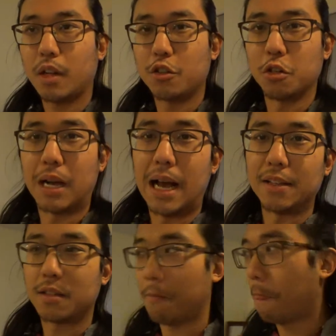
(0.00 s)
So
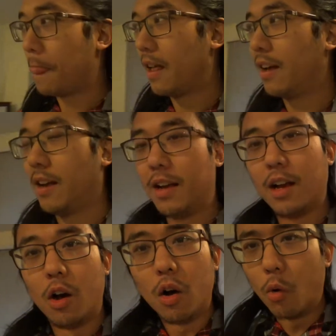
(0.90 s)
guys,
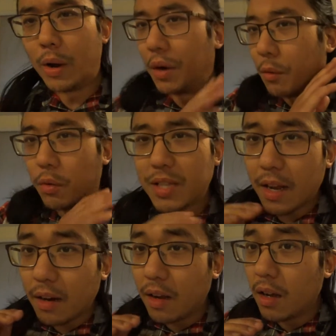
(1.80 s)
oh, wait, what was
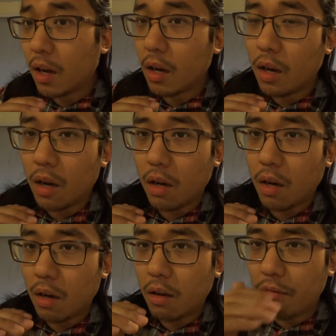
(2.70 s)
that?
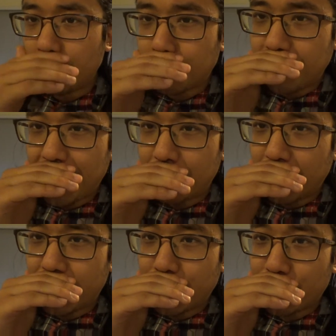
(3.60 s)
Fisher Nate,
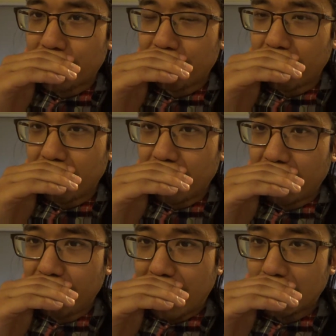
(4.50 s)
what color
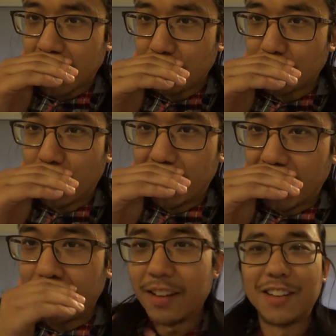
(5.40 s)
of mouse tails do I
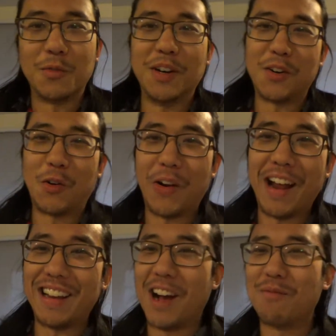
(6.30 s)
get? Well,
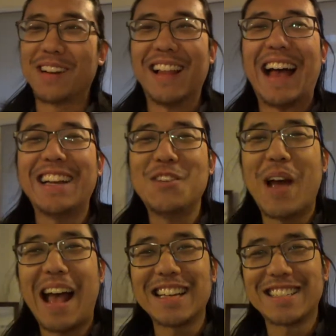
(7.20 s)
great. I'm glad
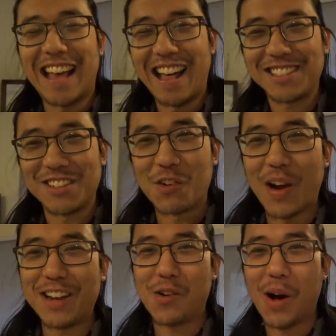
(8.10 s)
you asked that. That's a
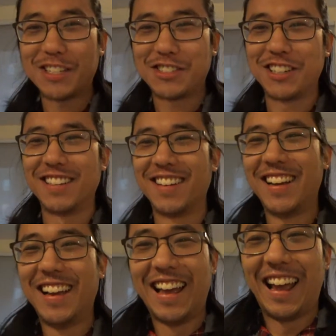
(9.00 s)
great question.
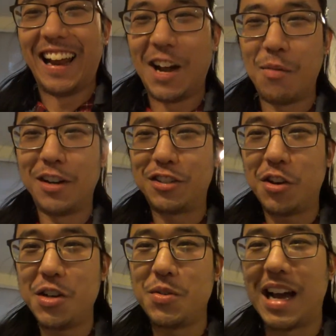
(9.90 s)
And I'm going to
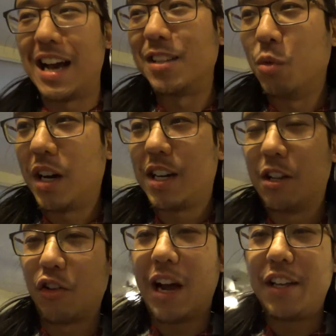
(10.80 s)
show you guys what color I